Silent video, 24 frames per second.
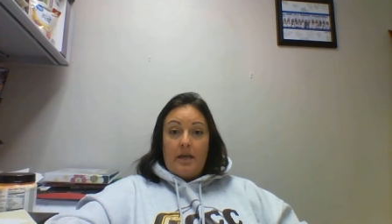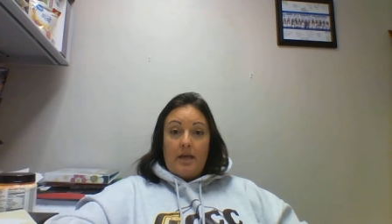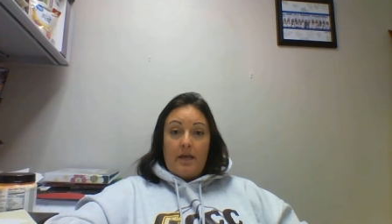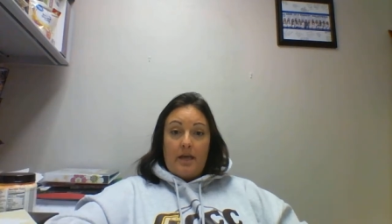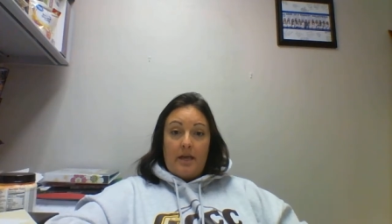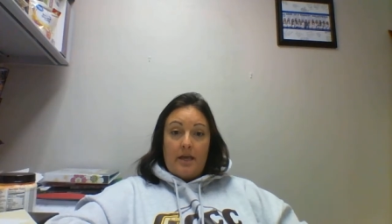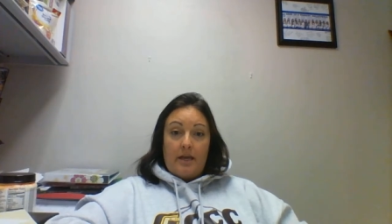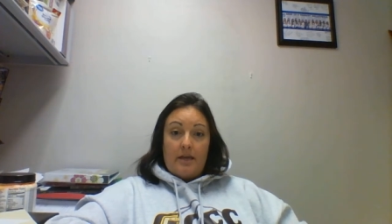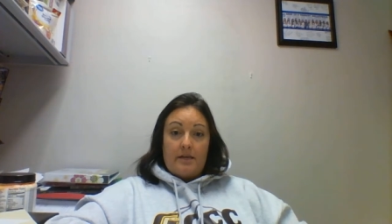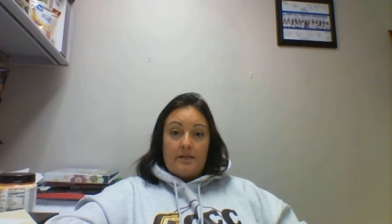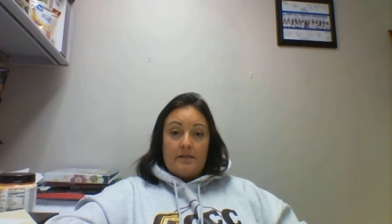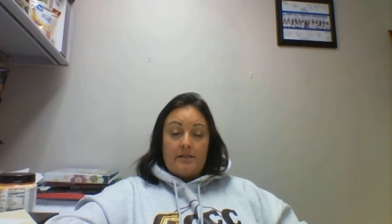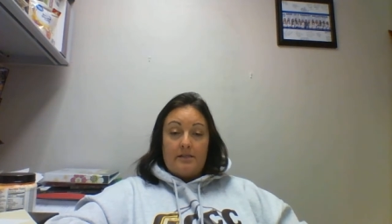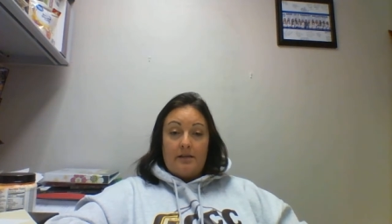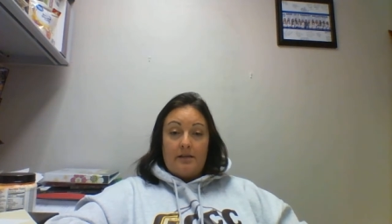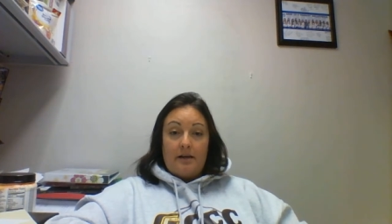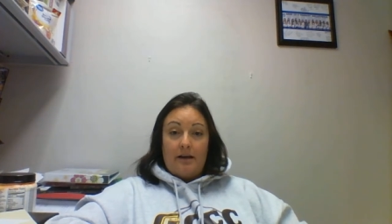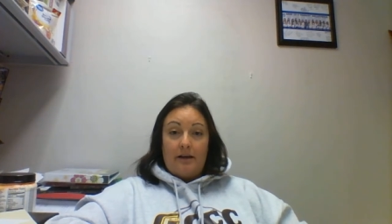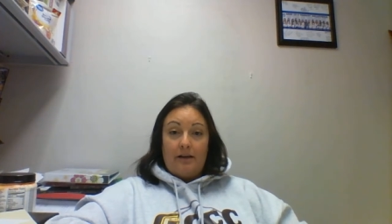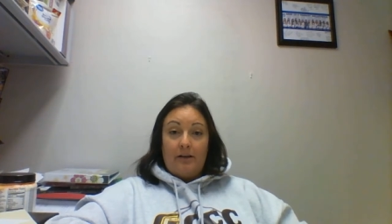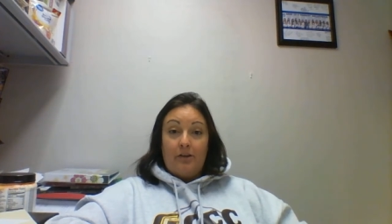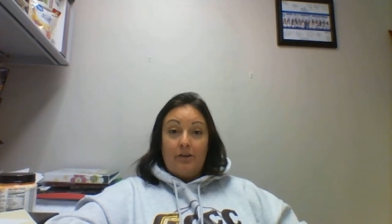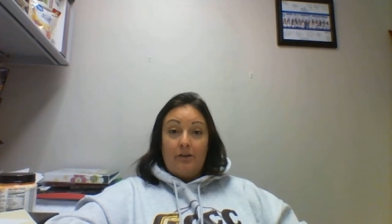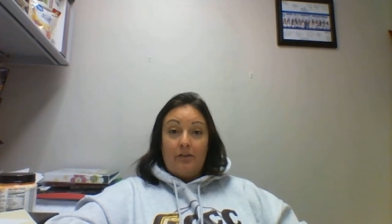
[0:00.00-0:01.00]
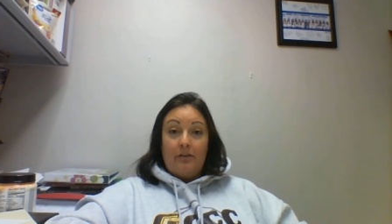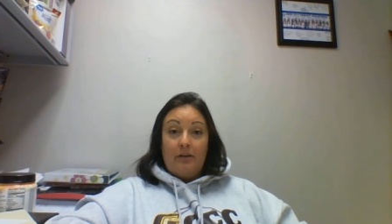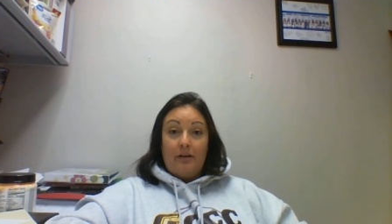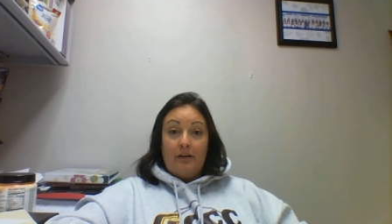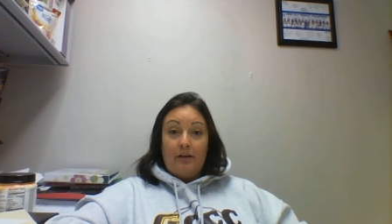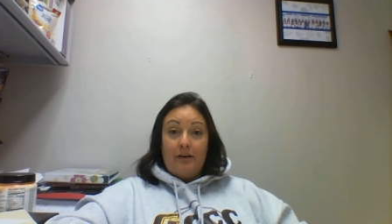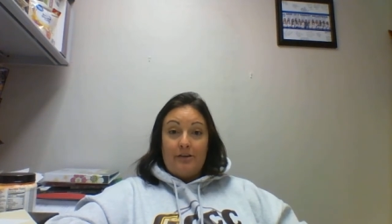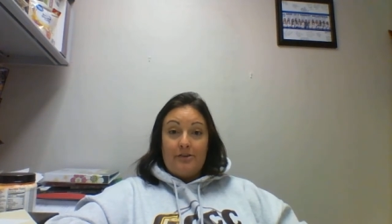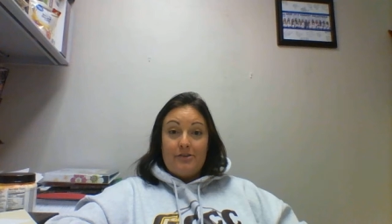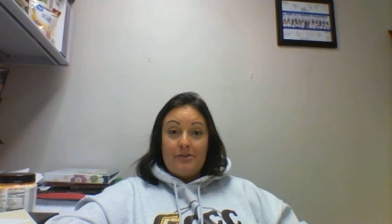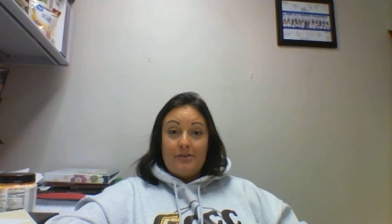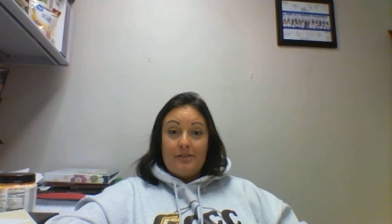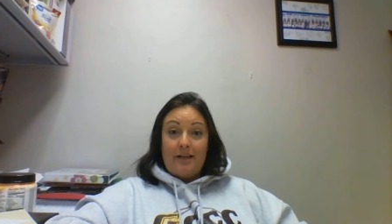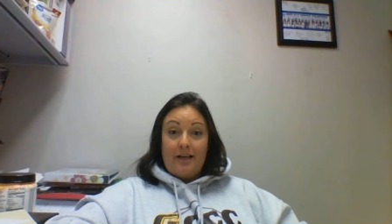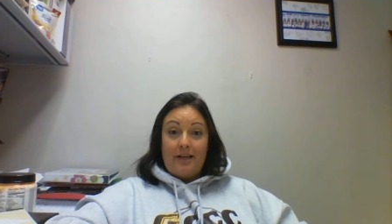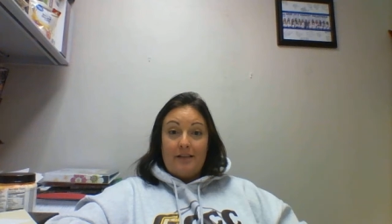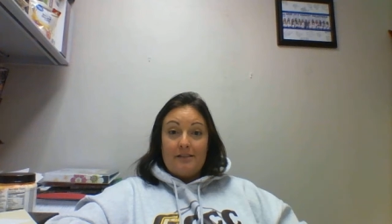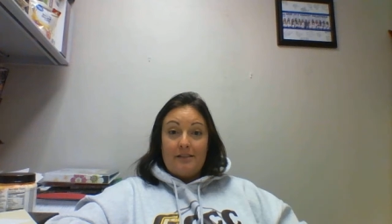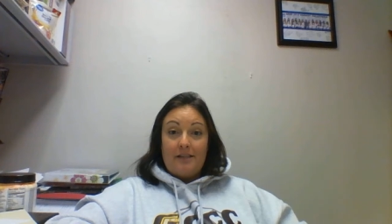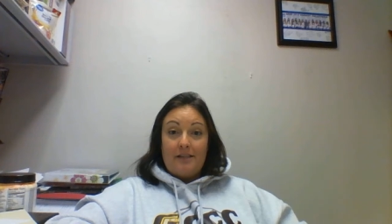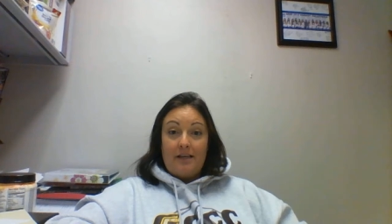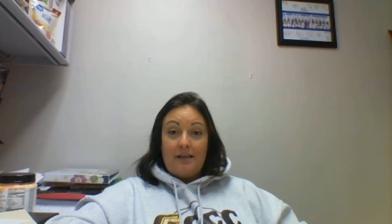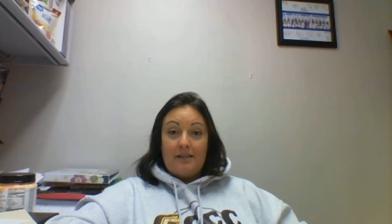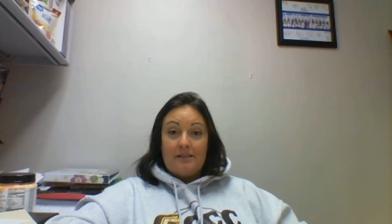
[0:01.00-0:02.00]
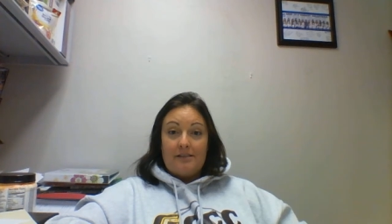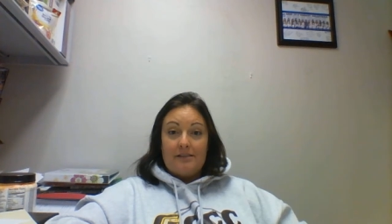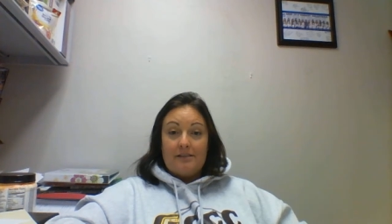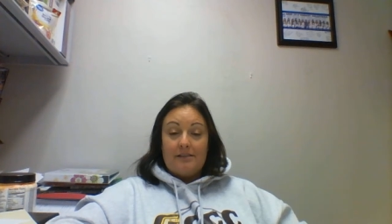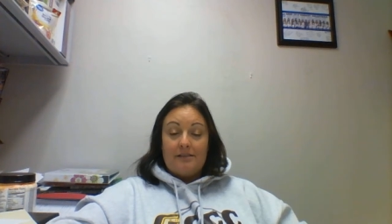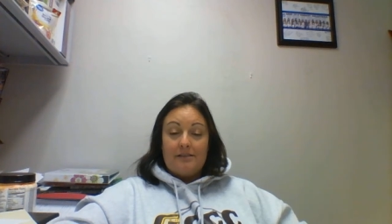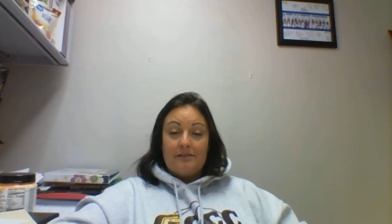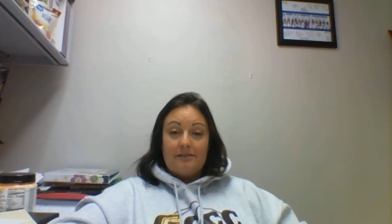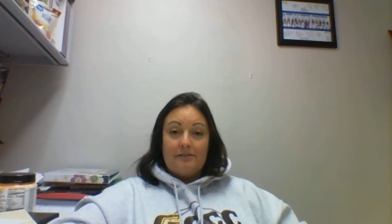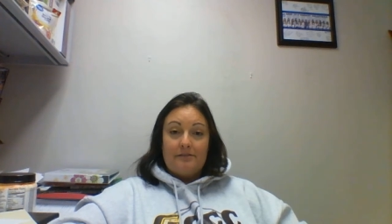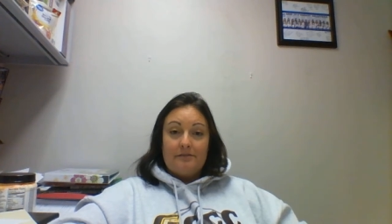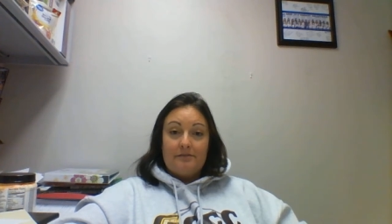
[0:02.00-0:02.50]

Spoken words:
And good luck on your last test.